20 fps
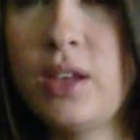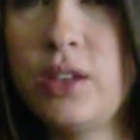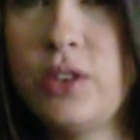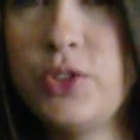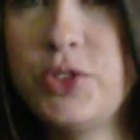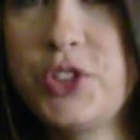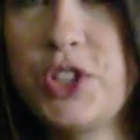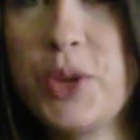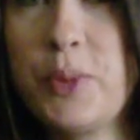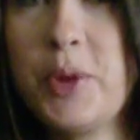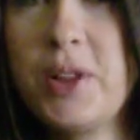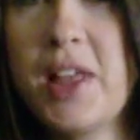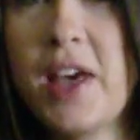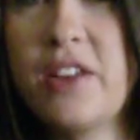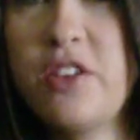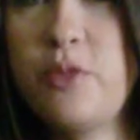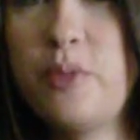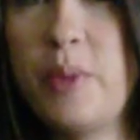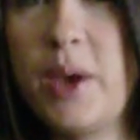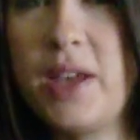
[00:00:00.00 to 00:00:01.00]
You stumble
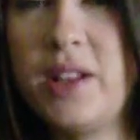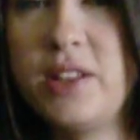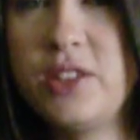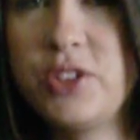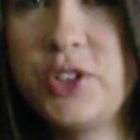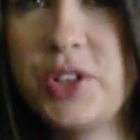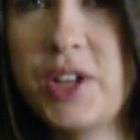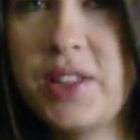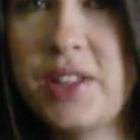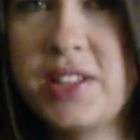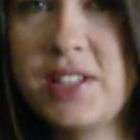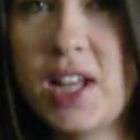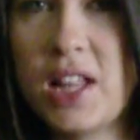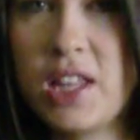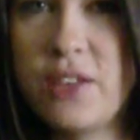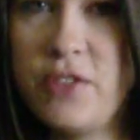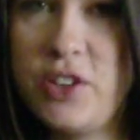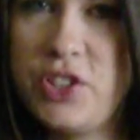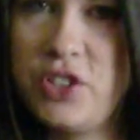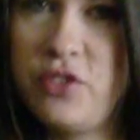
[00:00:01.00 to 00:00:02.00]
out of bed and turn on the
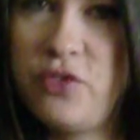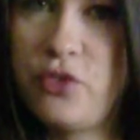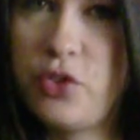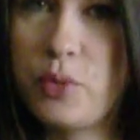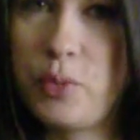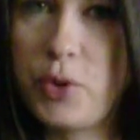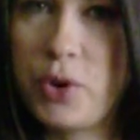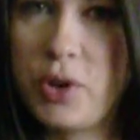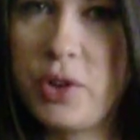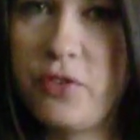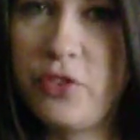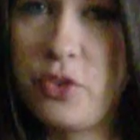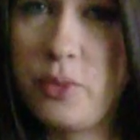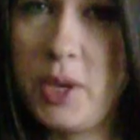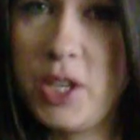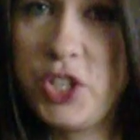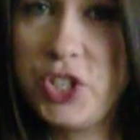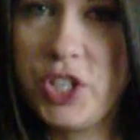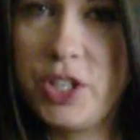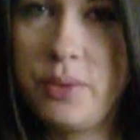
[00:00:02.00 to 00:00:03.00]
television for more
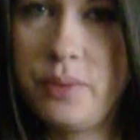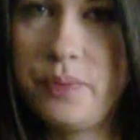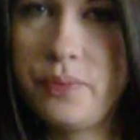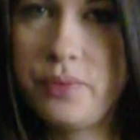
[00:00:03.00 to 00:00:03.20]
information.